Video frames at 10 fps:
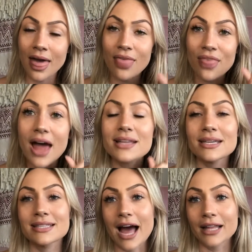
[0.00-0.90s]
That is
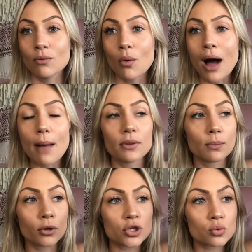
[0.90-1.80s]
exactly what will happen. The
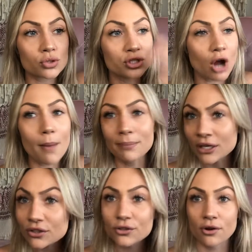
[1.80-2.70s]
person will stop
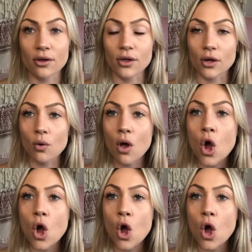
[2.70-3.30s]
mirroring you.